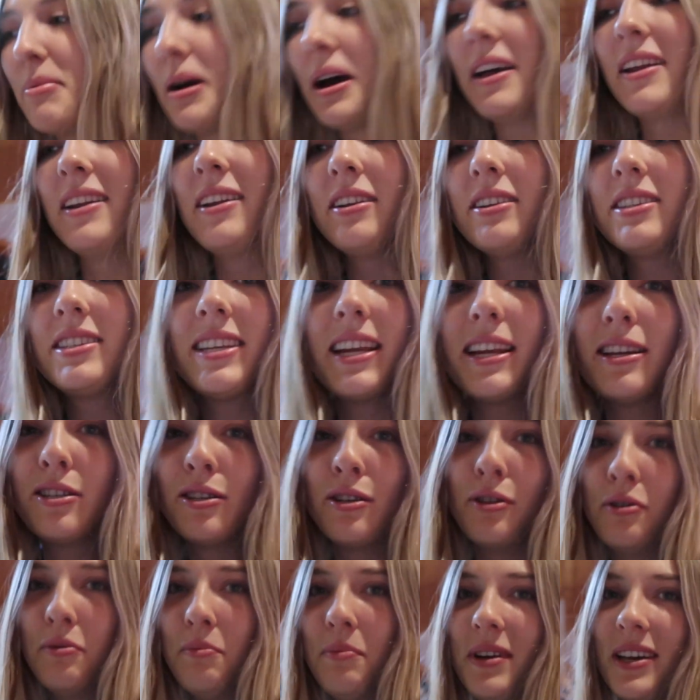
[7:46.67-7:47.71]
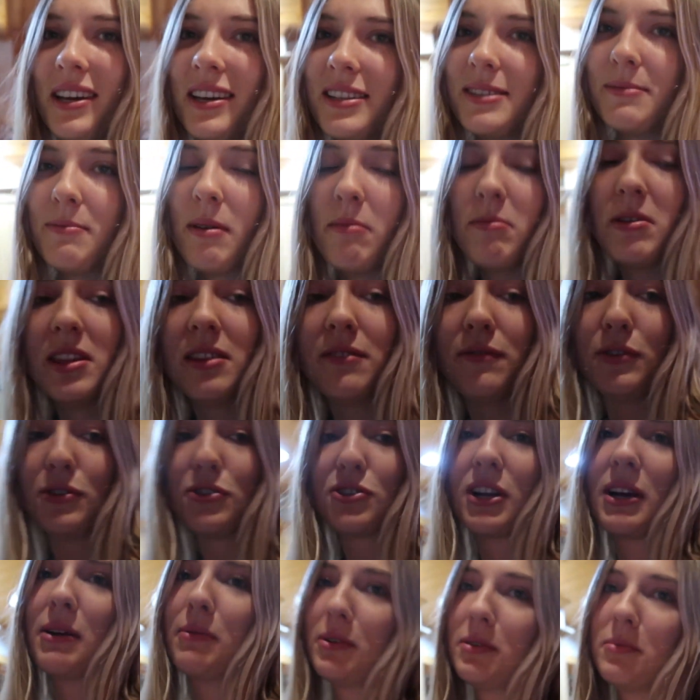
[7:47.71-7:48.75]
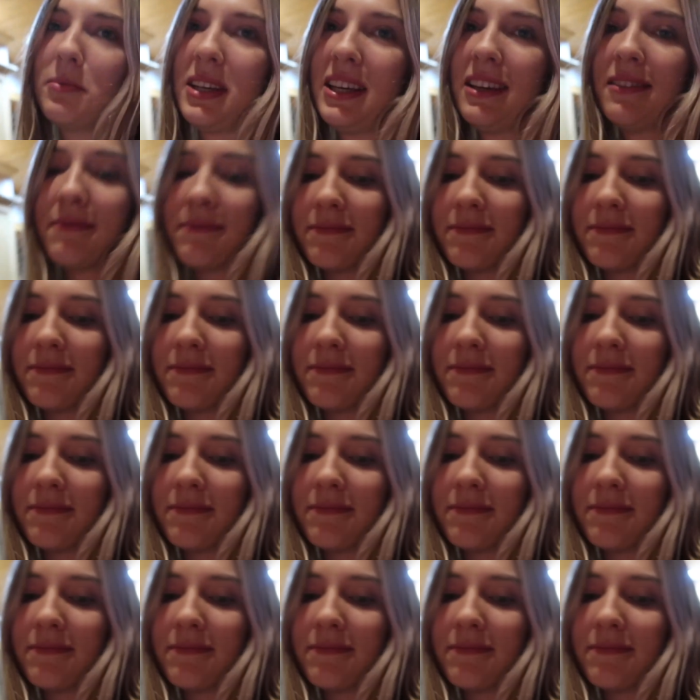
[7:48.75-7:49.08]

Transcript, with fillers: But stay tuned because maybe in the future I will be.